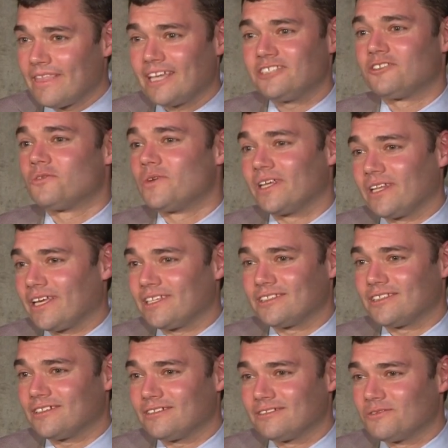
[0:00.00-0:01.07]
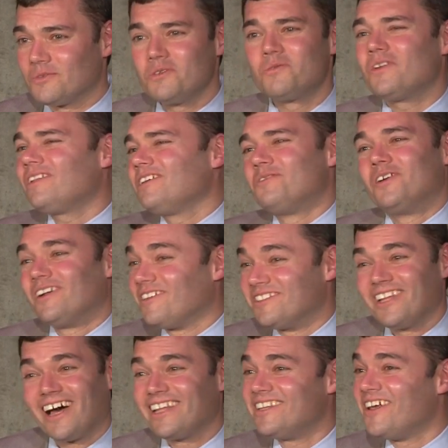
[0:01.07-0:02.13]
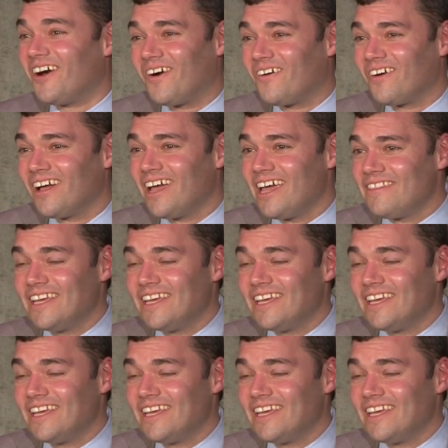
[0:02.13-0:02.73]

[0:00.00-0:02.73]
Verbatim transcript: That's the real answer. We really will not know.